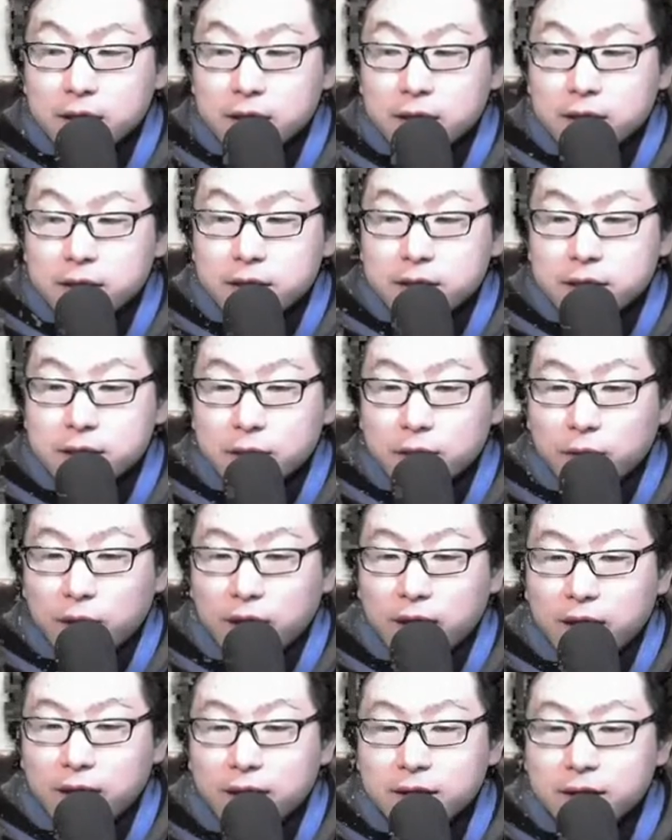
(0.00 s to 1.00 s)
So
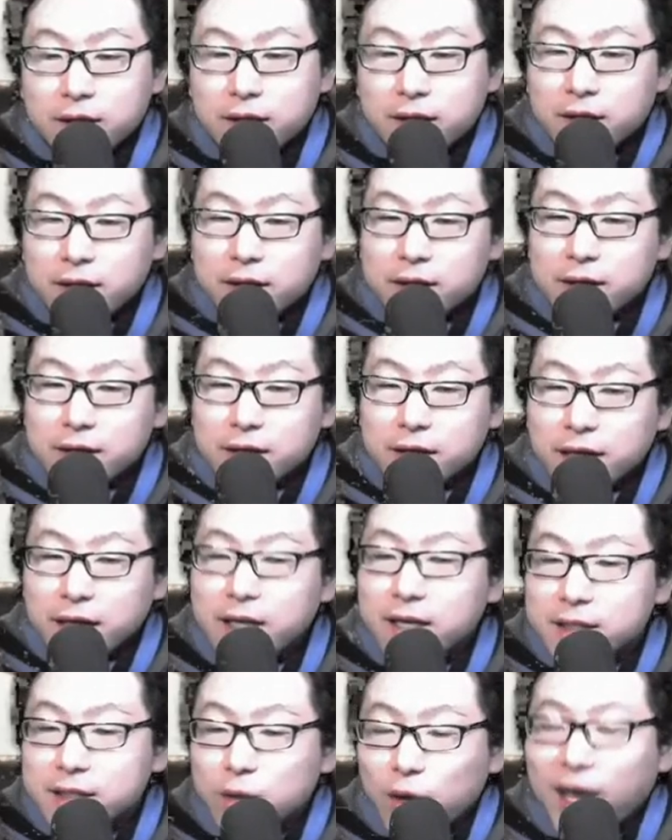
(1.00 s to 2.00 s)
it
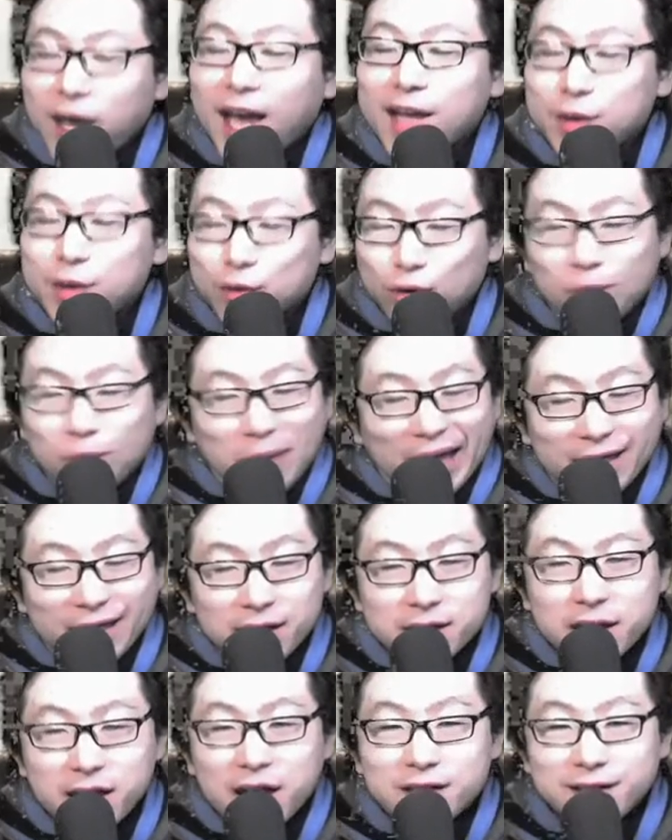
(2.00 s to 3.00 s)
is okay to
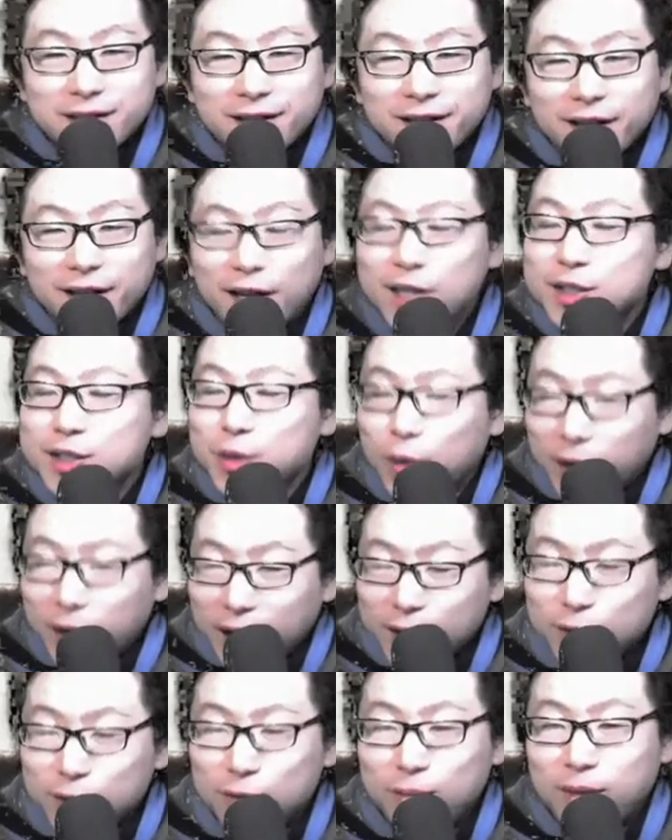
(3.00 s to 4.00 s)
romanticize it, it is okay
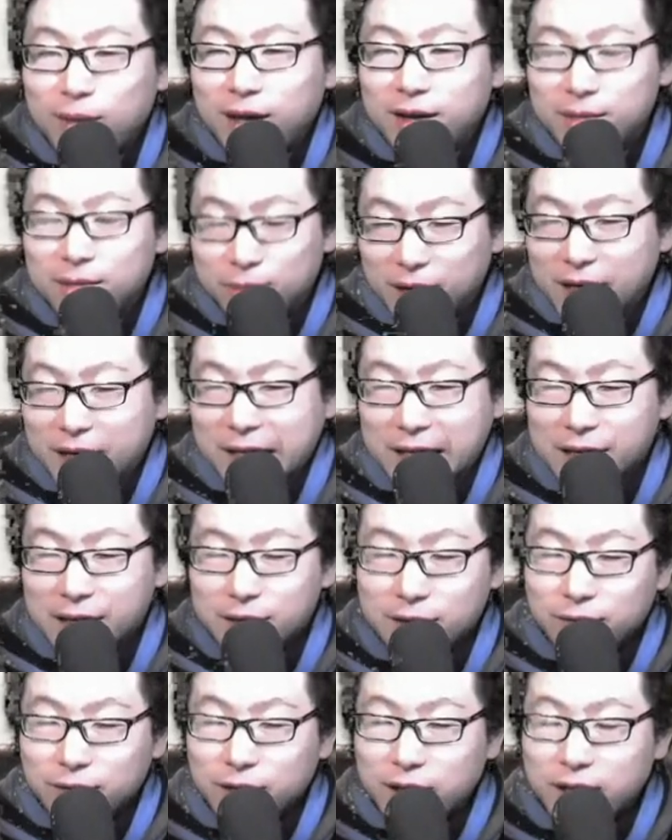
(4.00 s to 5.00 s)
to make money out
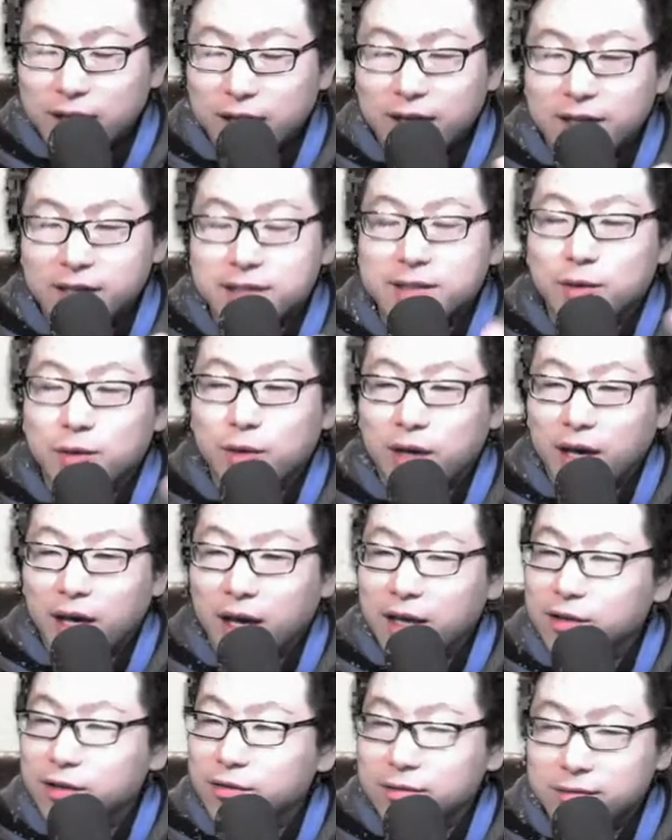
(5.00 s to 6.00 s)
of it, it is okay
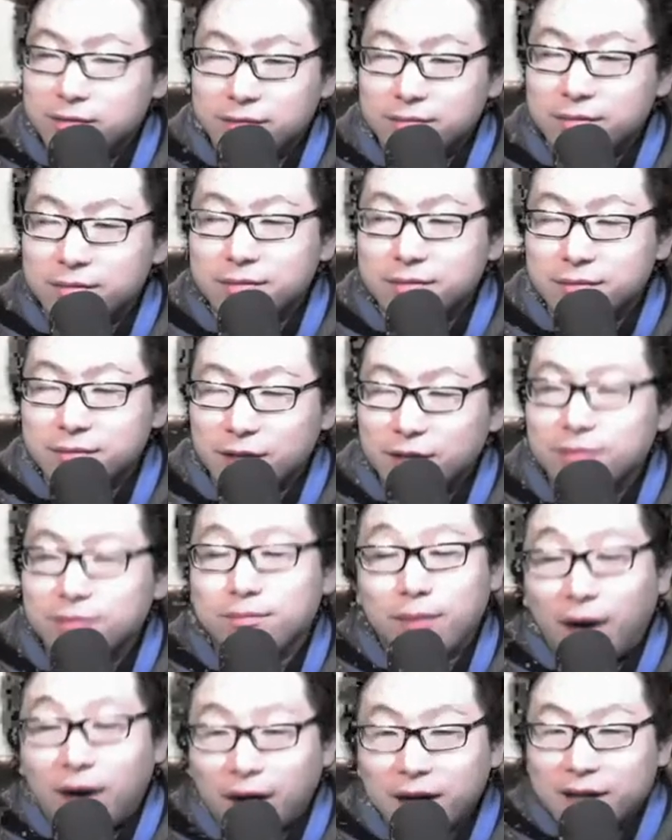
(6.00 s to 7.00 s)
to, you know,
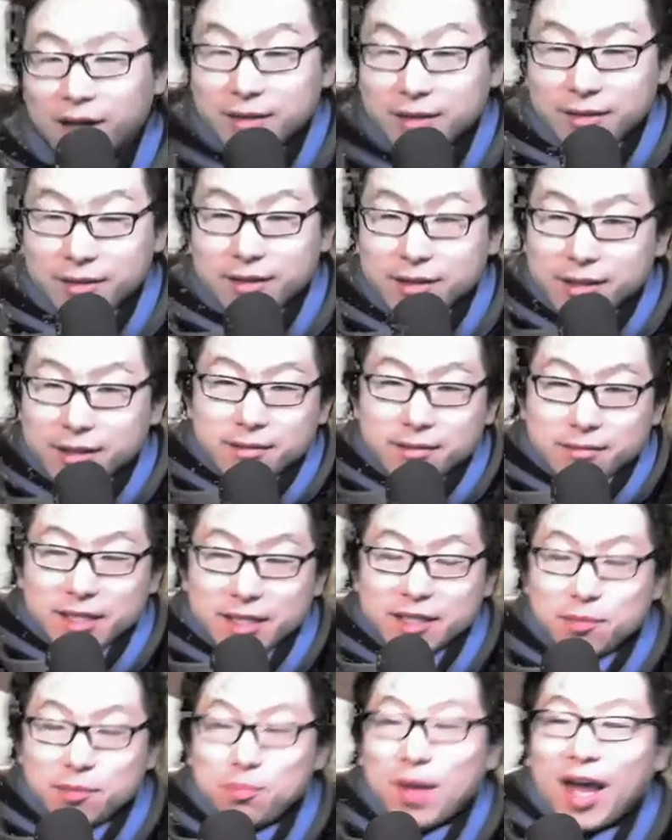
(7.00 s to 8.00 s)
market it. It's
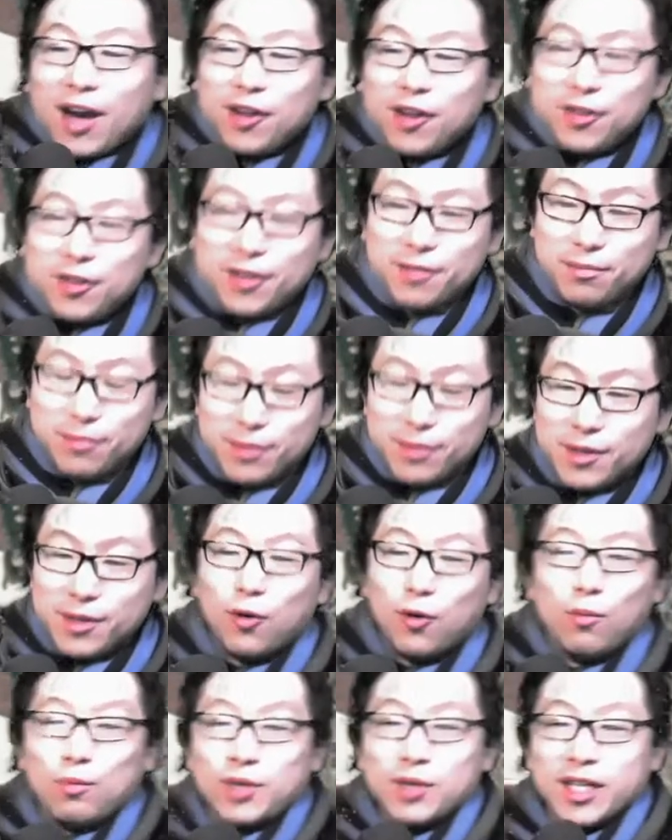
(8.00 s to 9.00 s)
better than
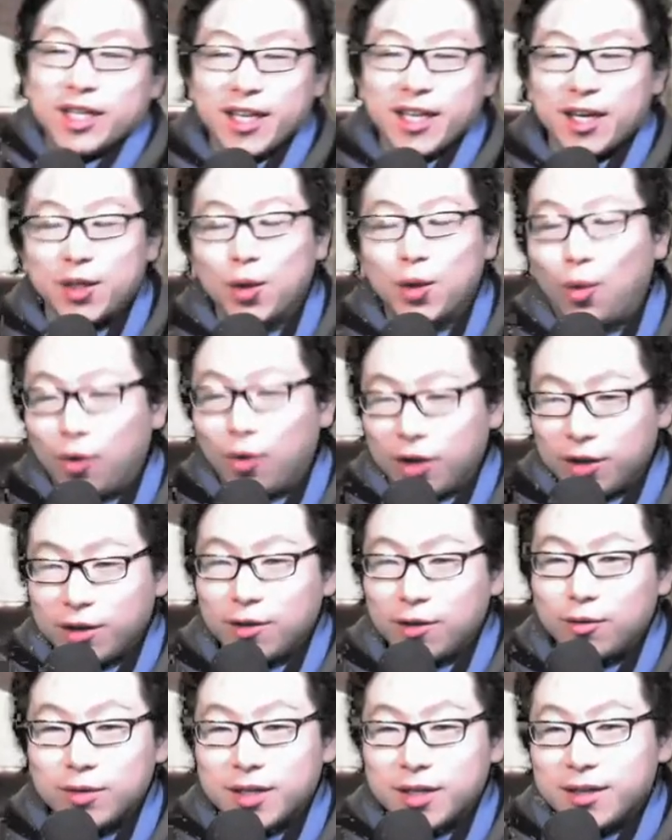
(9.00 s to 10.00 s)
completely ignored.
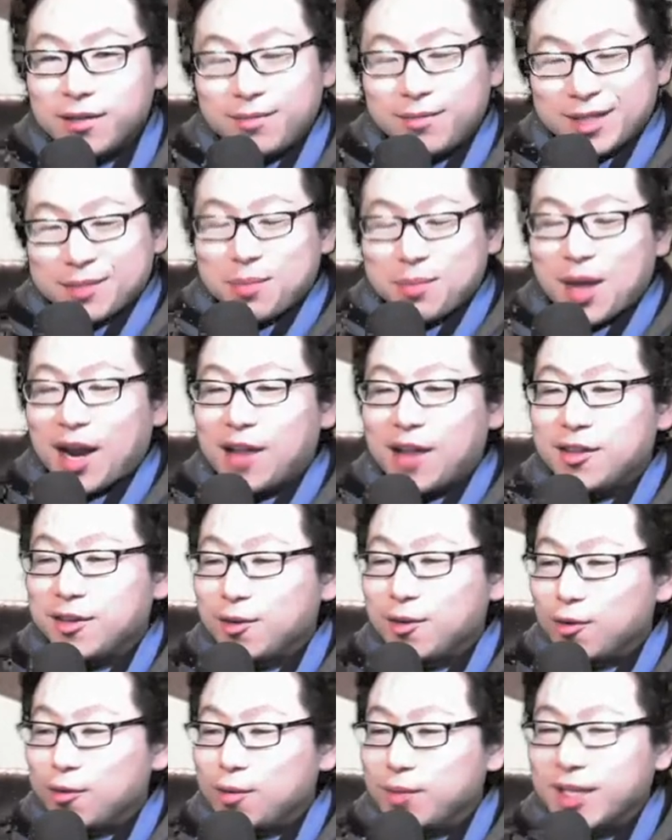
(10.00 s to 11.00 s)
It's better than
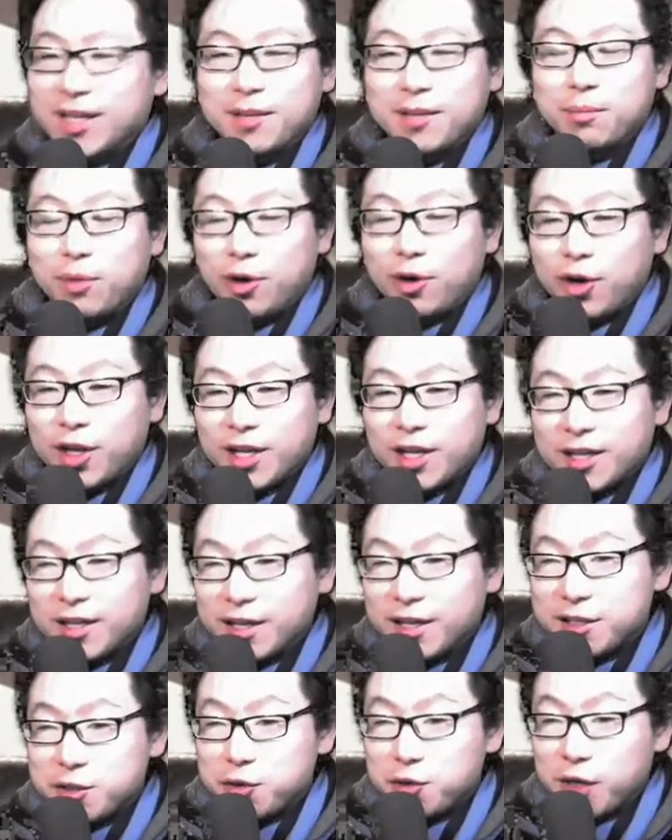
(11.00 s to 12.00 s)
completely buried in
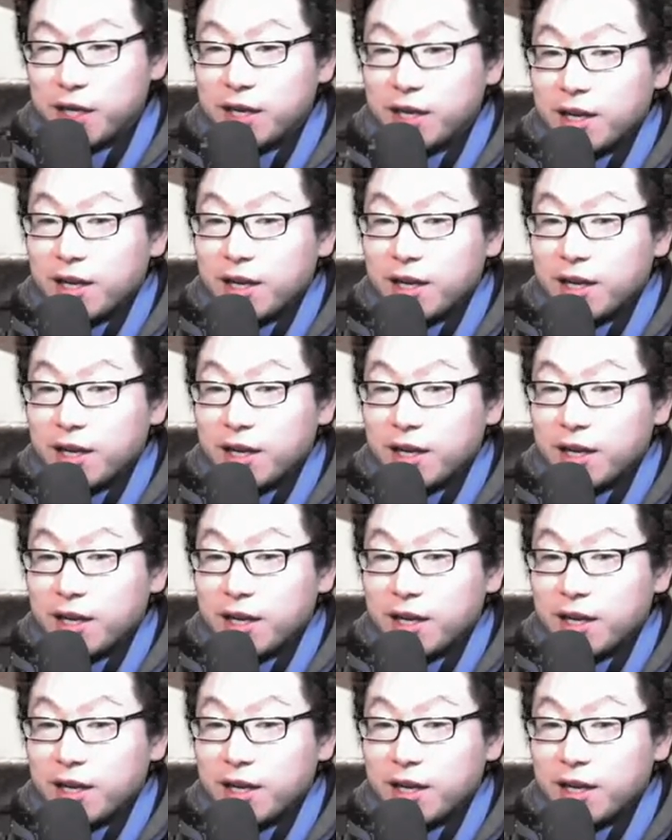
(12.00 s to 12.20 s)
history.